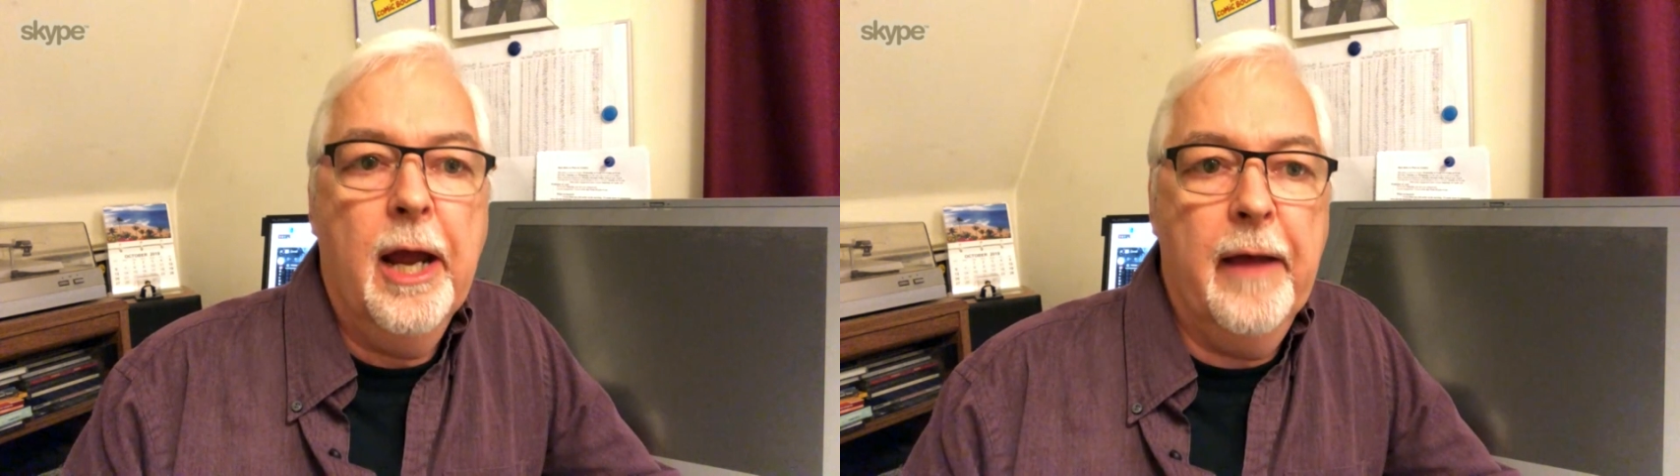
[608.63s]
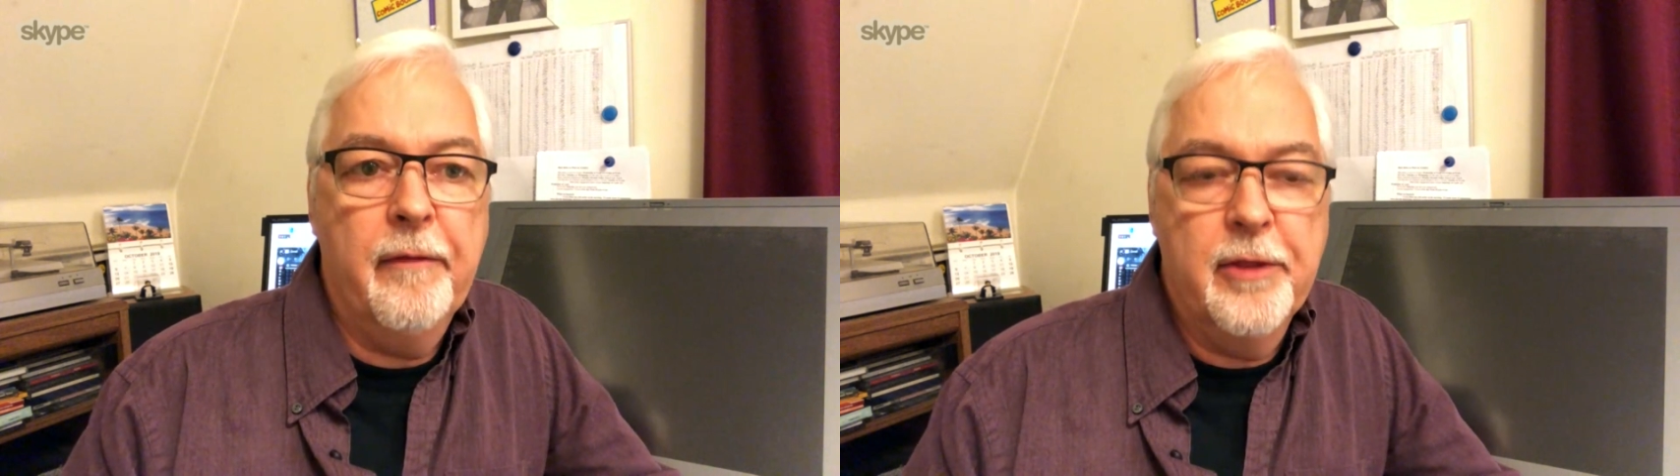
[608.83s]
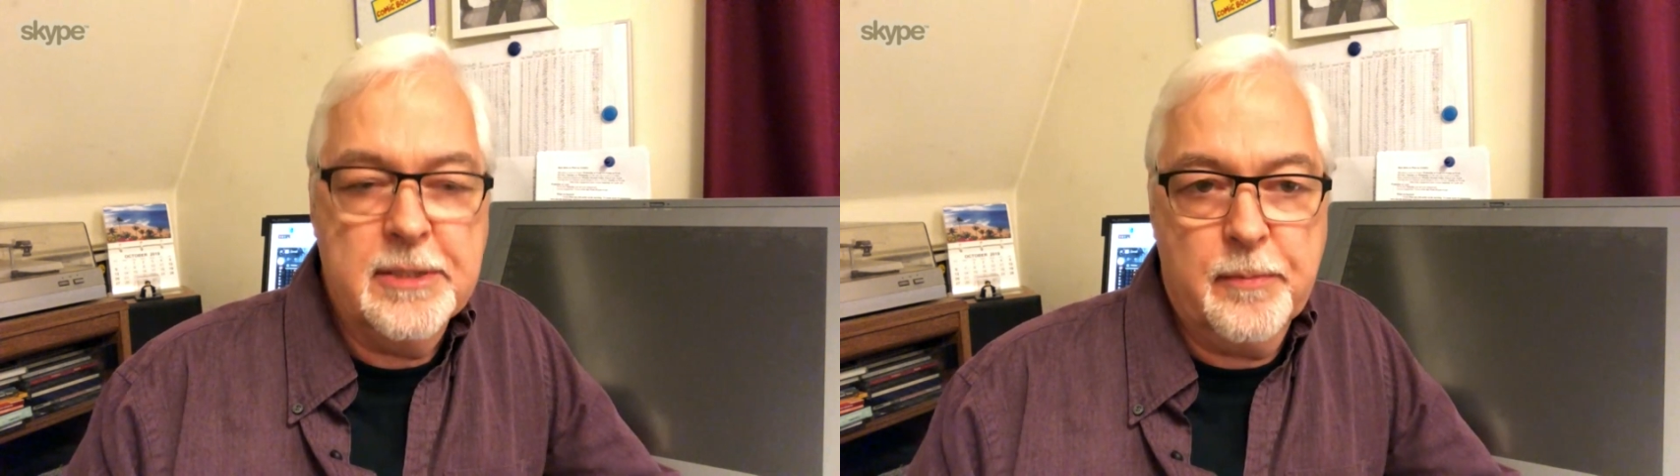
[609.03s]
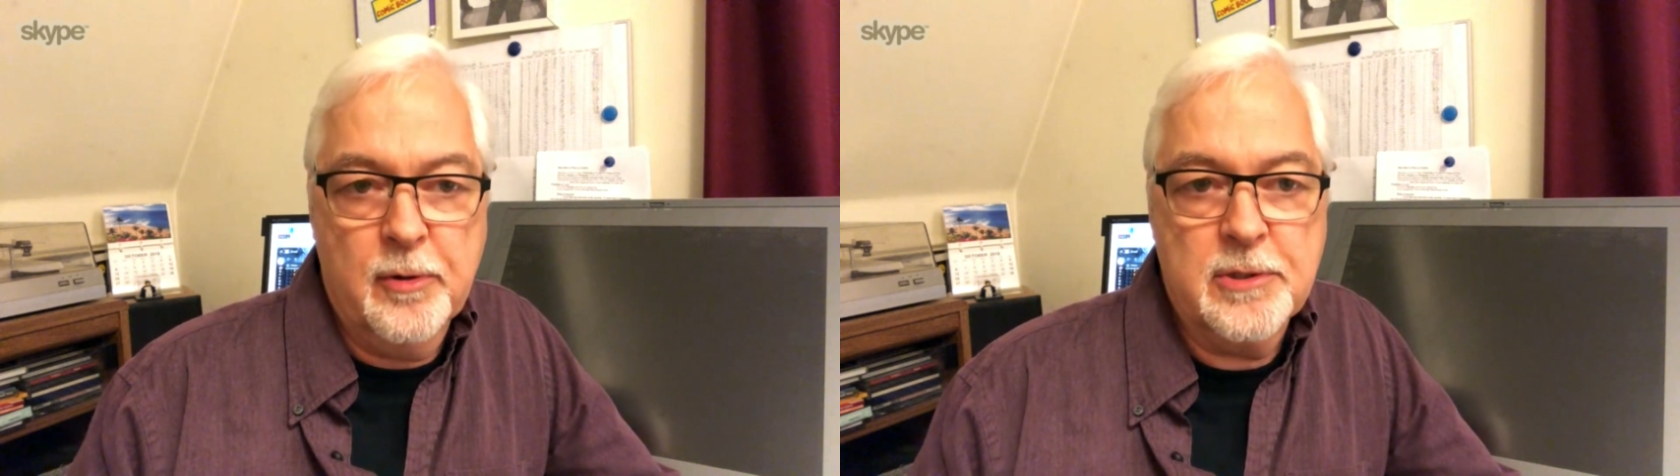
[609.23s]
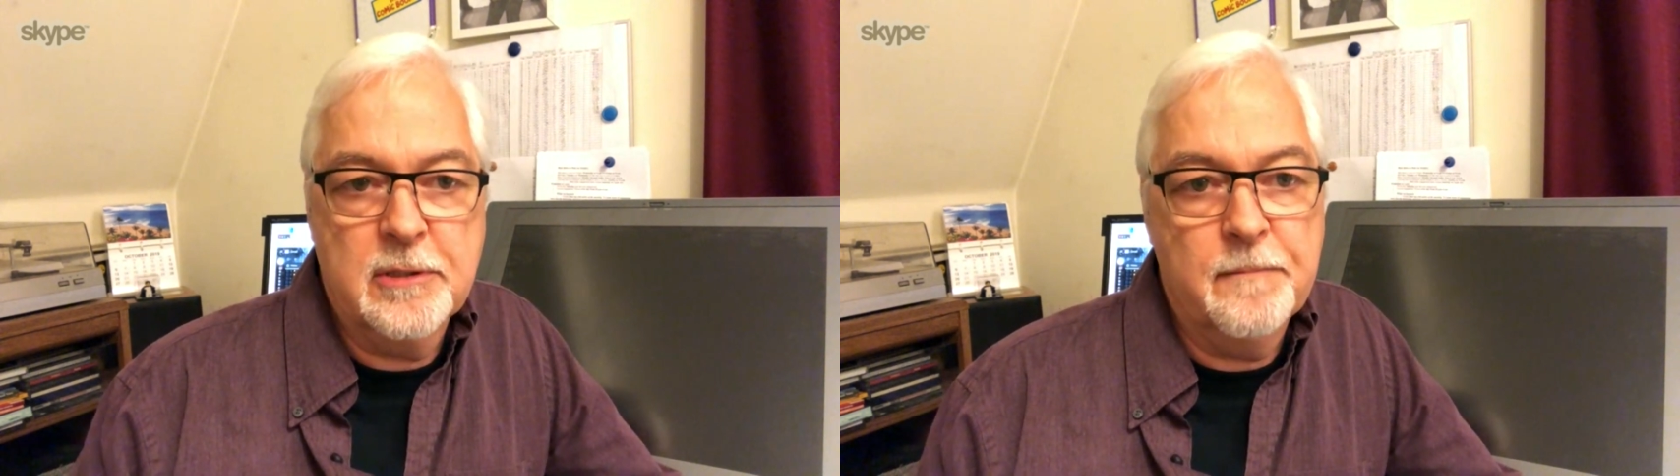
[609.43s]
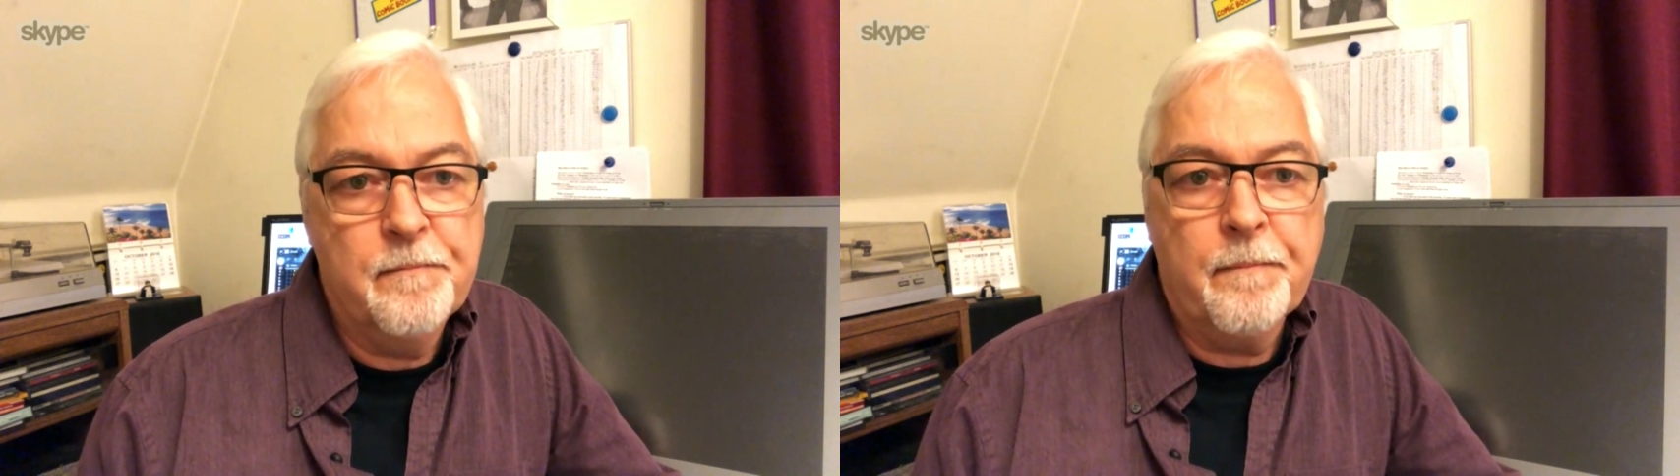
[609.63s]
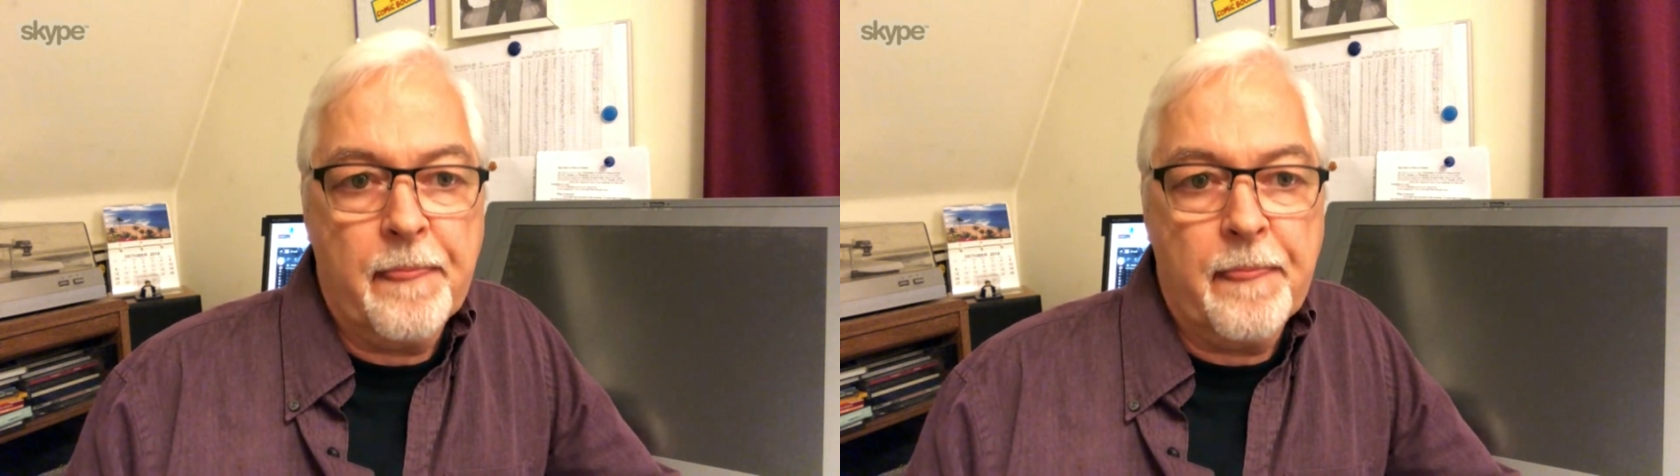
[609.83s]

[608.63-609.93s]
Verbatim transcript: And this person